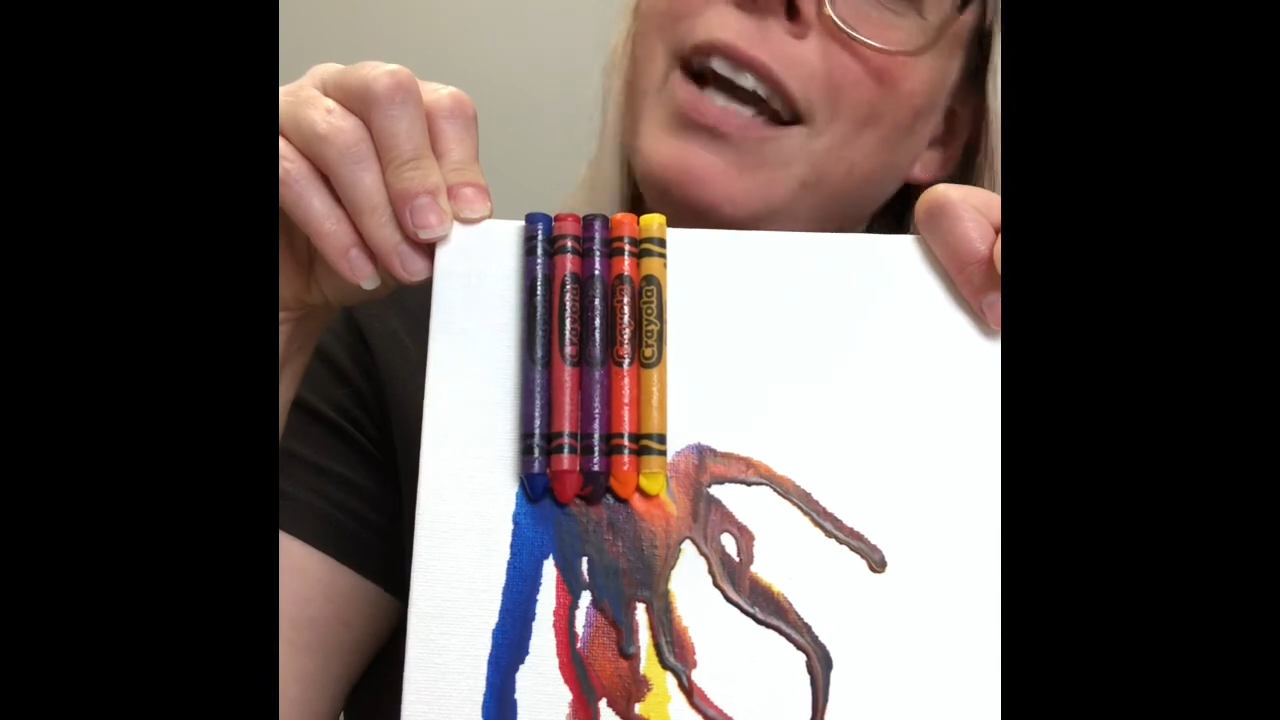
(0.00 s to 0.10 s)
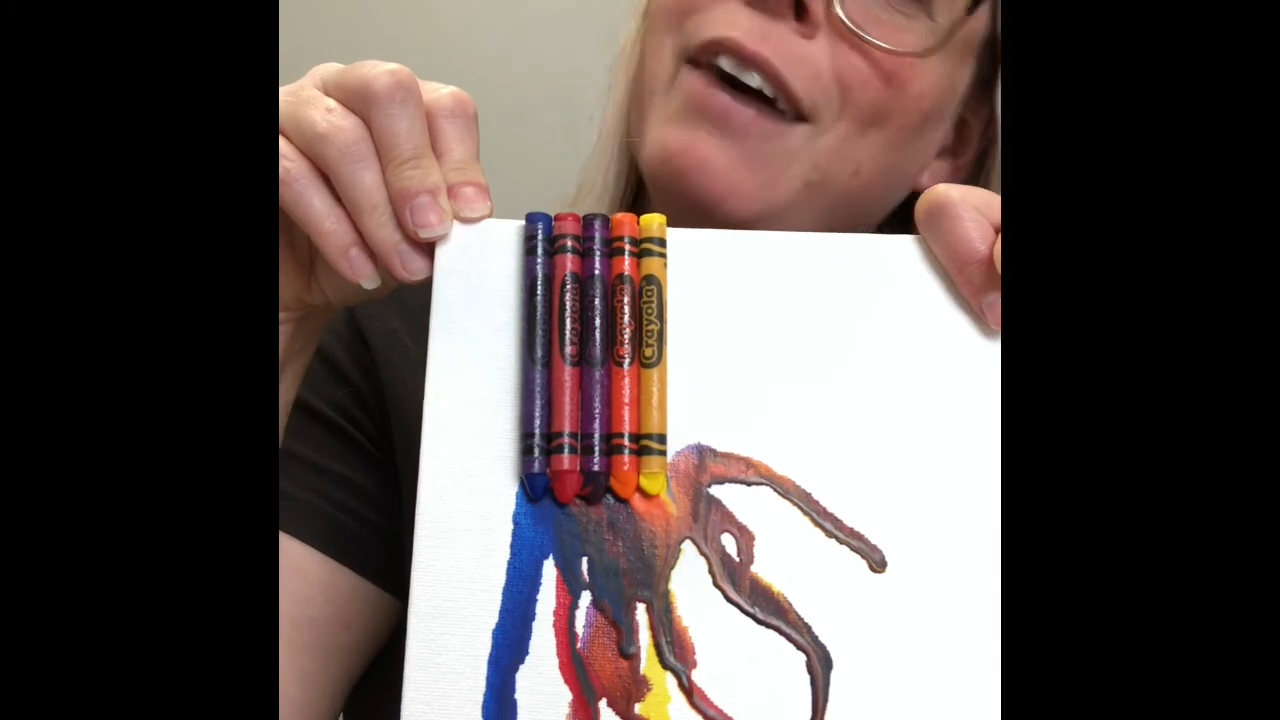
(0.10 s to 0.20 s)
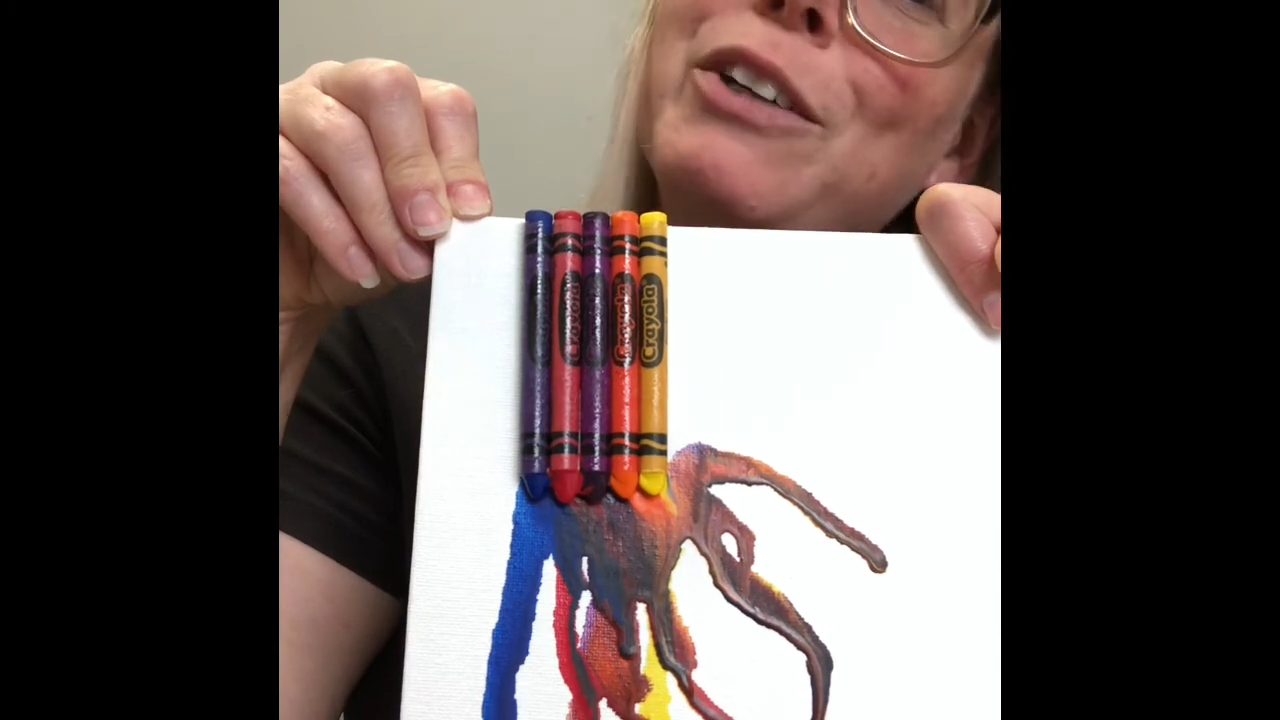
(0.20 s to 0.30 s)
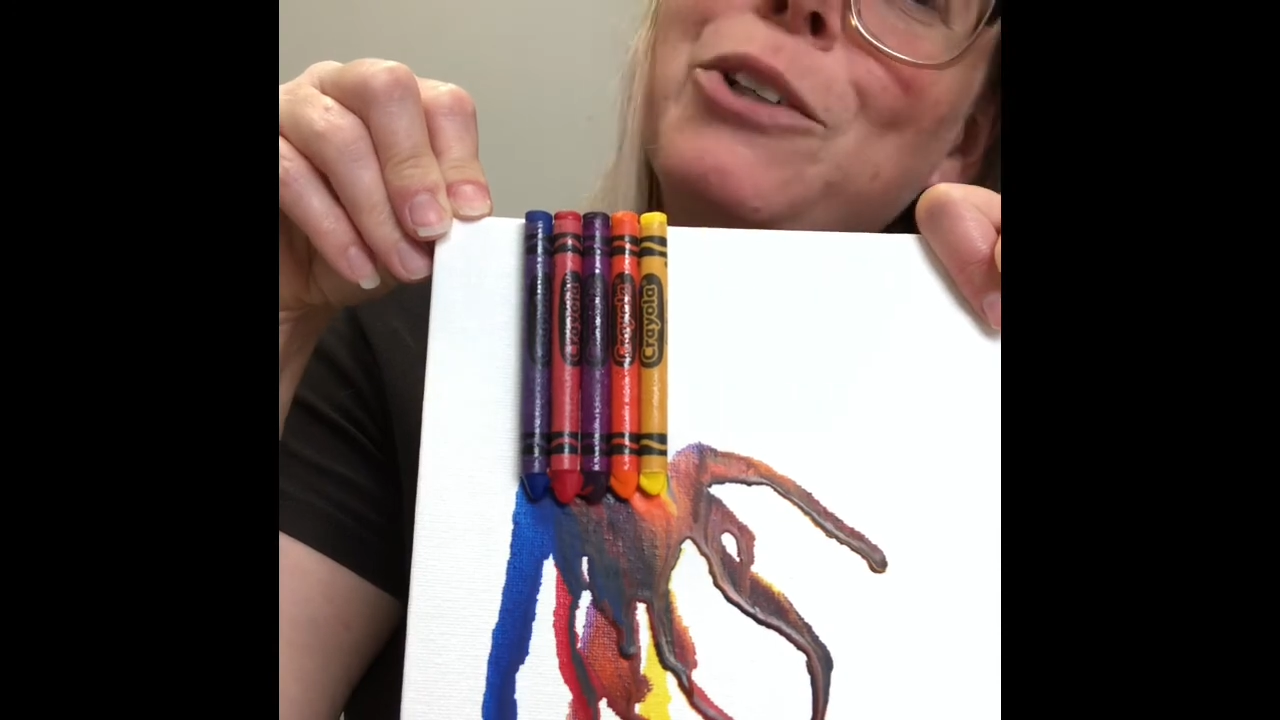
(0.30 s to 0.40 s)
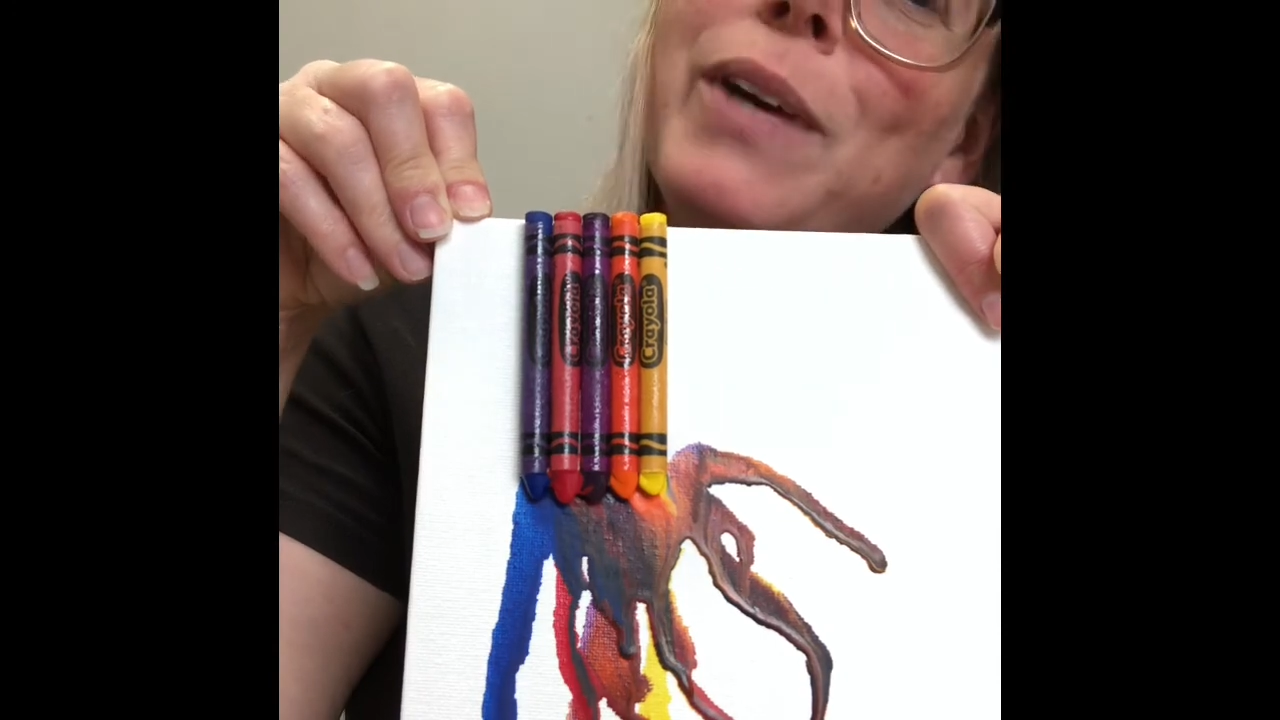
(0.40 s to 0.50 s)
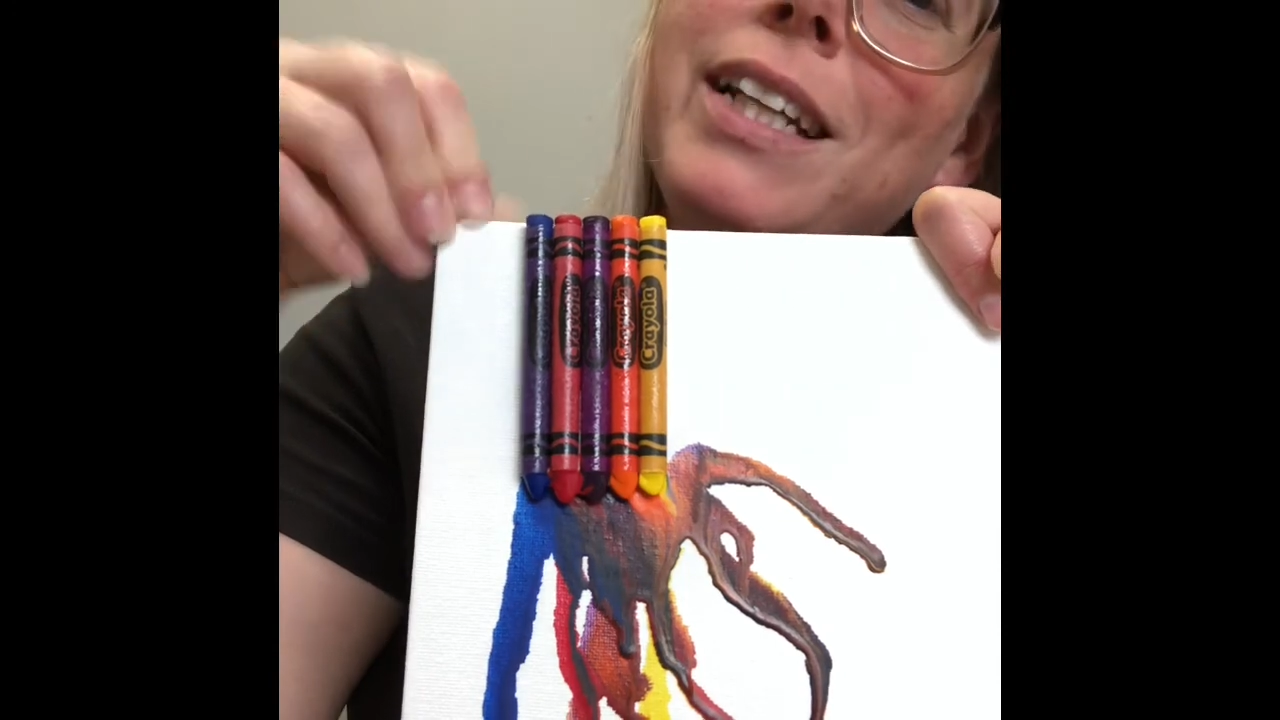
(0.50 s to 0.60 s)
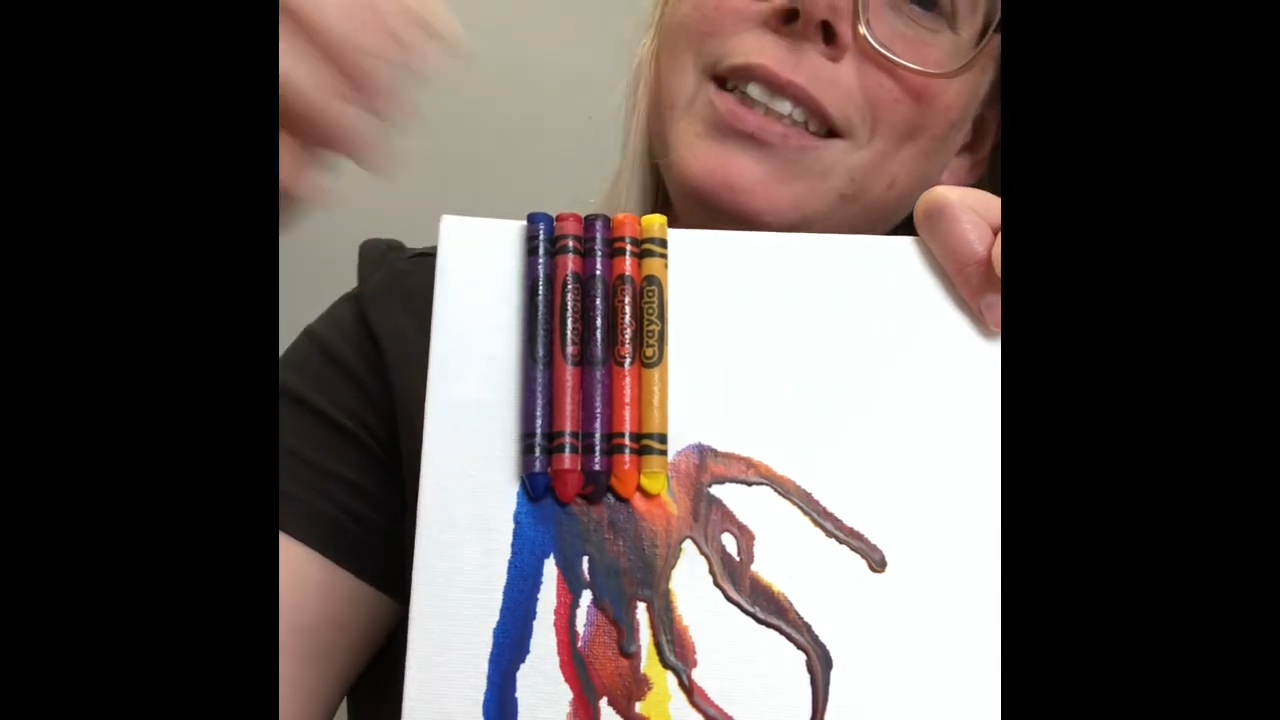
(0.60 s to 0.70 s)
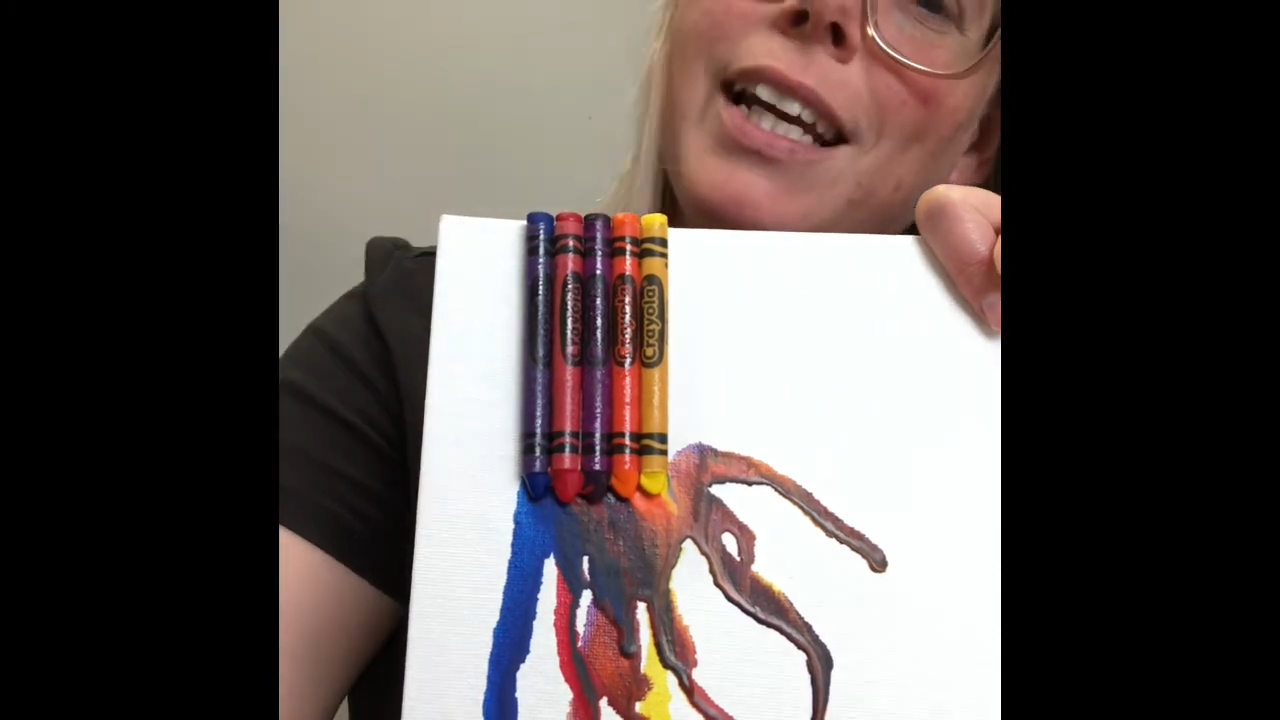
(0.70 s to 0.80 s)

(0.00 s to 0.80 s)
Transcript: Have a great